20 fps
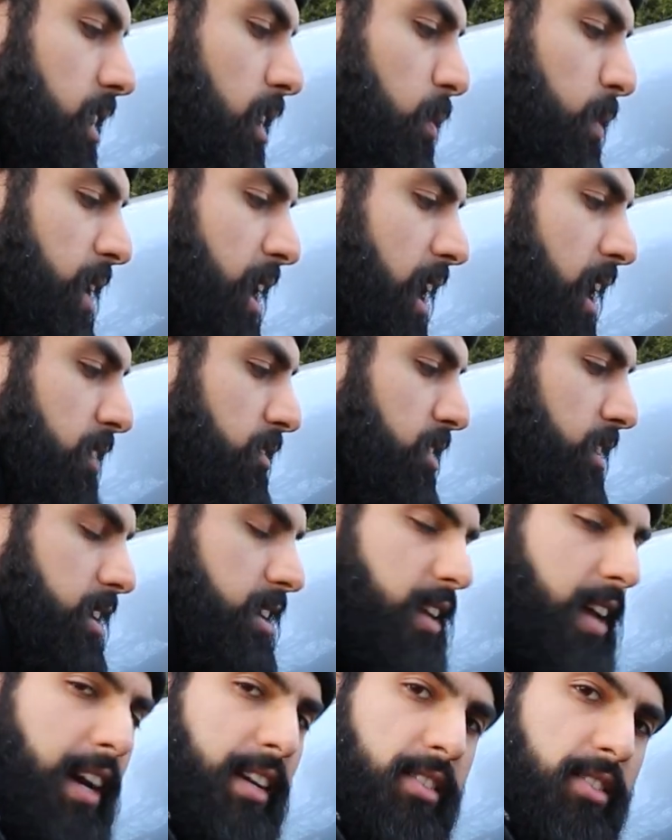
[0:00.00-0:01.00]
then we have a
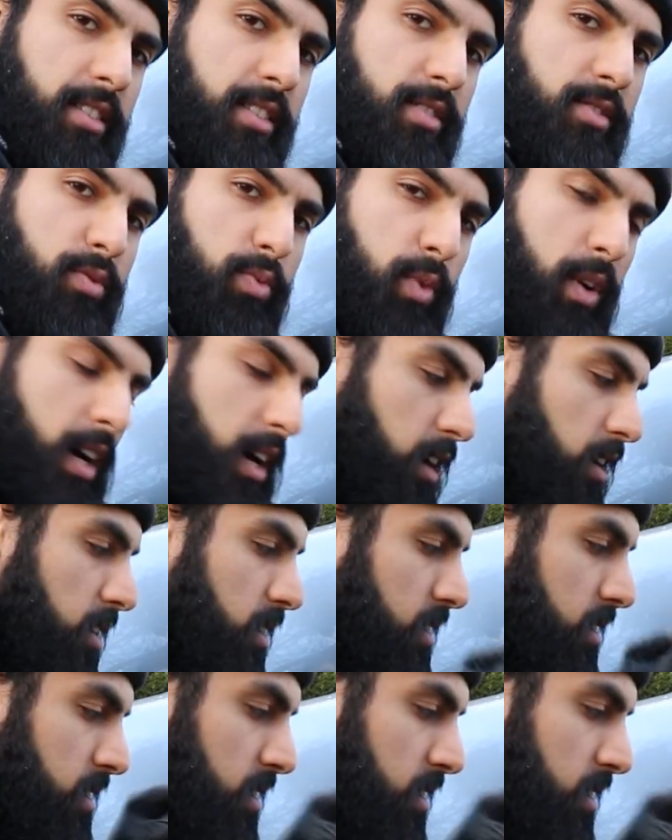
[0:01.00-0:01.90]
connector as well.